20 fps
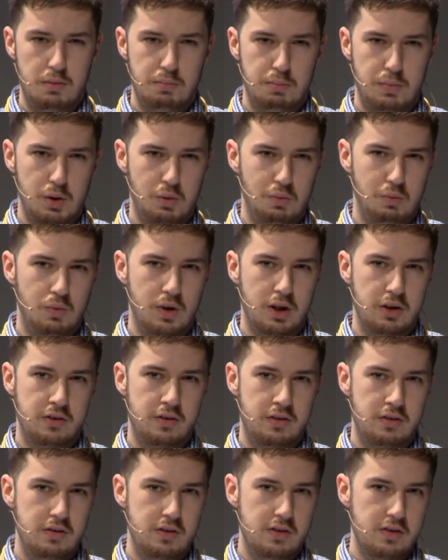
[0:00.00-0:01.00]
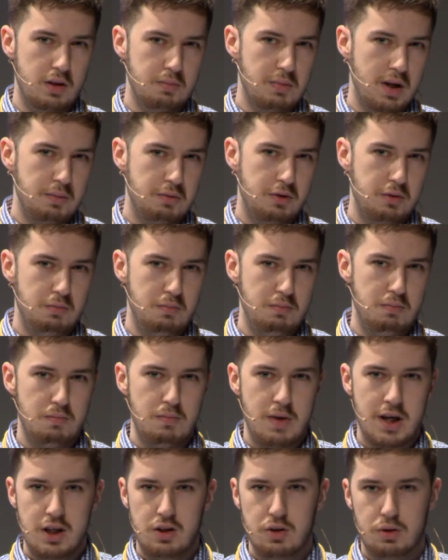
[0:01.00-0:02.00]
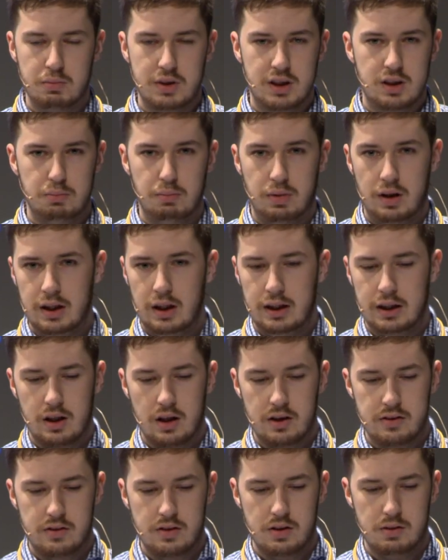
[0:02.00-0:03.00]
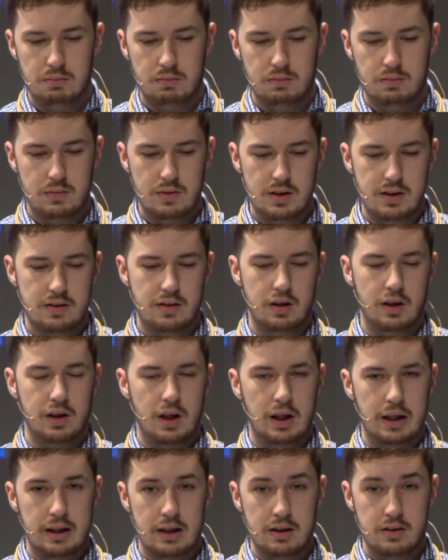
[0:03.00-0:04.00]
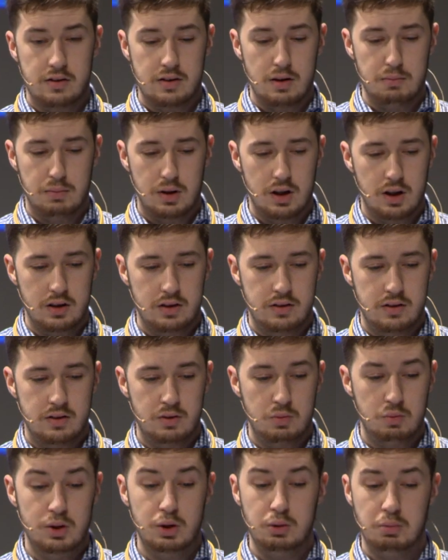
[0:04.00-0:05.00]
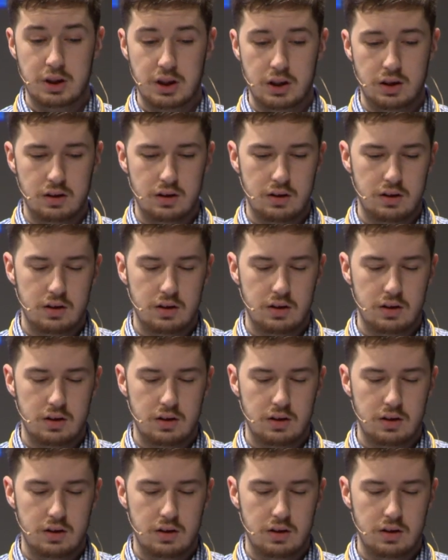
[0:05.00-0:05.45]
But whilst some apps may not be completely custom, it's likely that some parts will be.